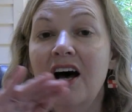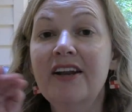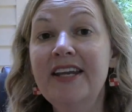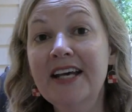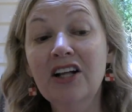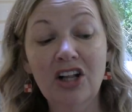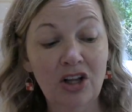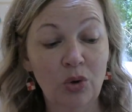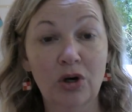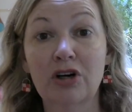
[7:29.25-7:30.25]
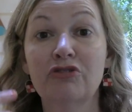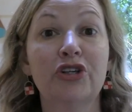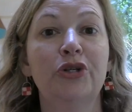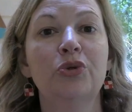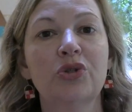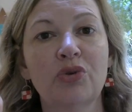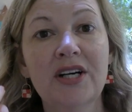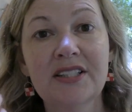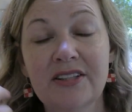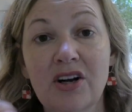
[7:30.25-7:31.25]
a nil or a reduced
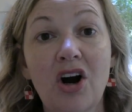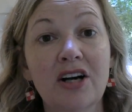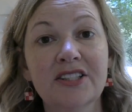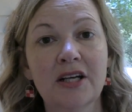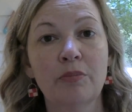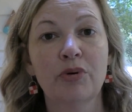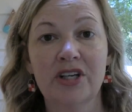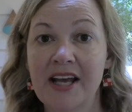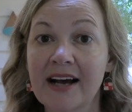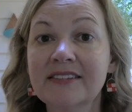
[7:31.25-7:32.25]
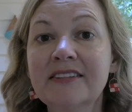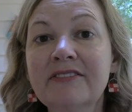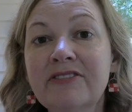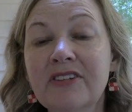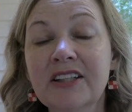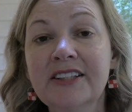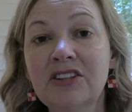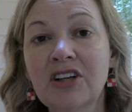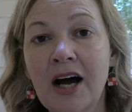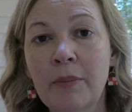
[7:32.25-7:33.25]
risk. There are some protective
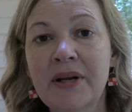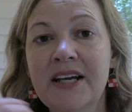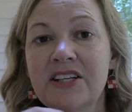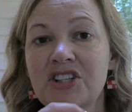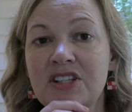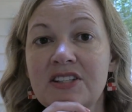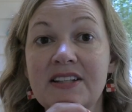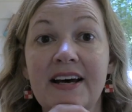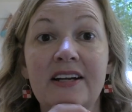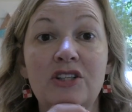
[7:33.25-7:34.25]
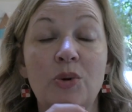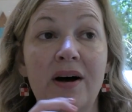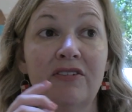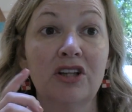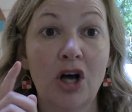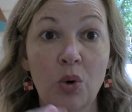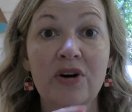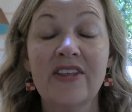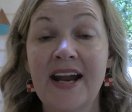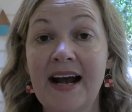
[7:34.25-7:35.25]
allele combinations that you have a
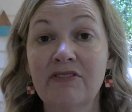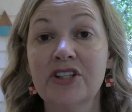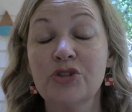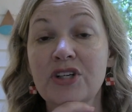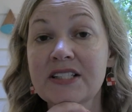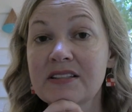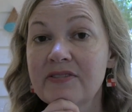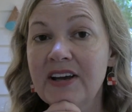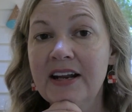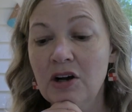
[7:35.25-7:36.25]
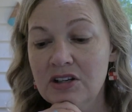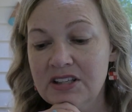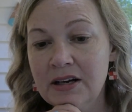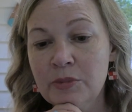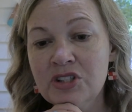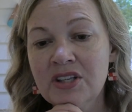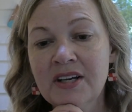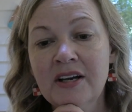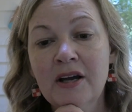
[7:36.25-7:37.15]
lower than average risk of getting Alzheimer's.